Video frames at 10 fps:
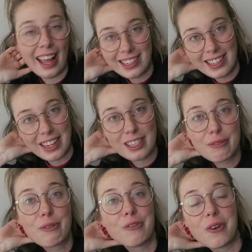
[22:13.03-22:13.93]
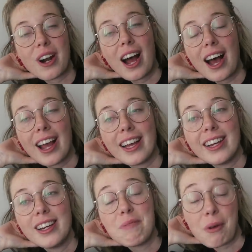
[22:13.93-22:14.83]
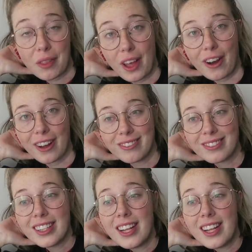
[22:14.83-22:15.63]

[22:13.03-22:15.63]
antics before I put that on.